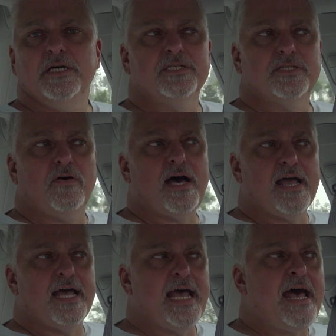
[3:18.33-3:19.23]
So I
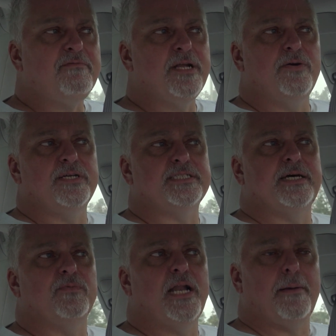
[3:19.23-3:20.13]
have noticed
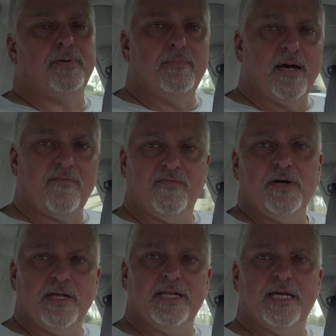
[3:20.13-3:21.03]
that when I put my
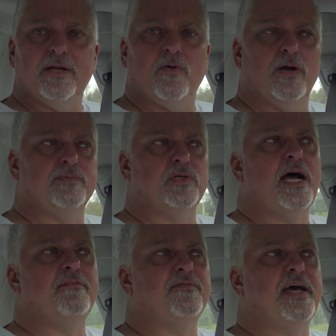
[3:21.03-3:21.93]
foot in it, or I'm
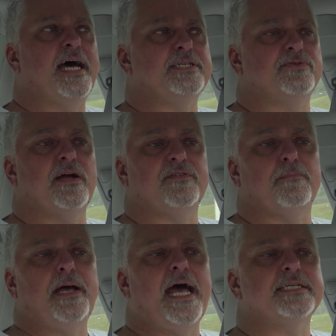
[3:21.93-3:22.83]
driving fast, or I have to
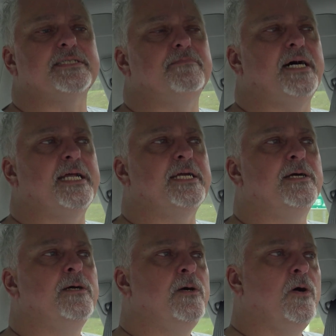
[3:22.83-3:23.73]
pass somebody
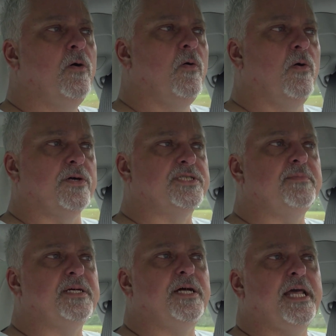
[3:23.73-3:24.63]
or
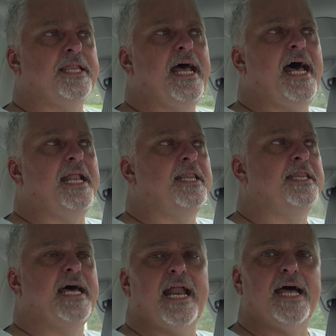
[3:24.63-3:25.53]
something like that,
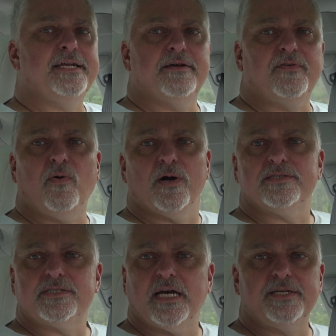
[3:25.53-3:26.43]
that I
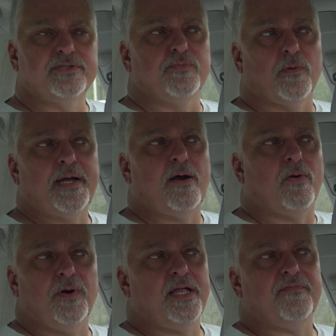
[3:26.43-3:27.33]
use more power.
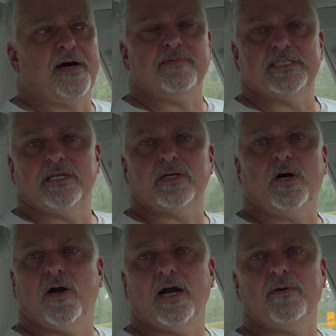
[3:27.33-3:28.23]
Well, if I was in a
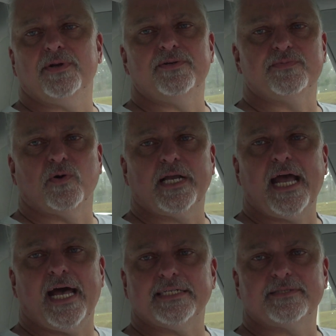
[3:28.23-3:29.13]
car, I would use more
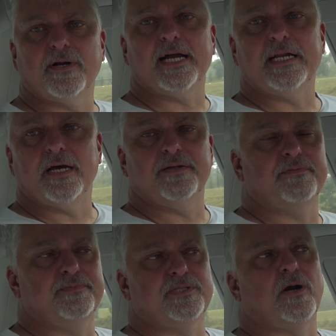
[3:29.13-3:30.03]
gas, right?
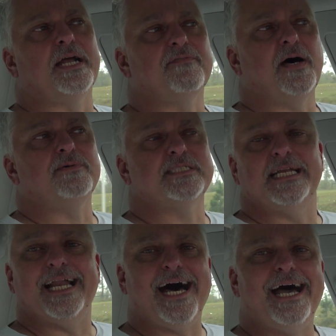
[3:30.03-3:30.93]
If I was in
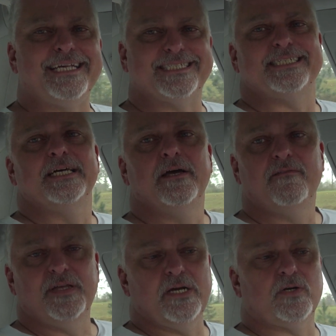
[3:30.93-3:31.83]
an ICE
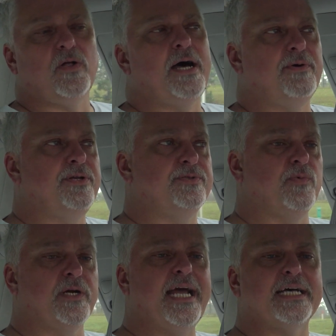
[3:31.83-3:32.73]
vehicle, I would use
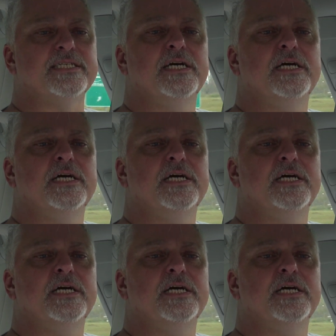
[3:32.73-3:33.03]
more gas.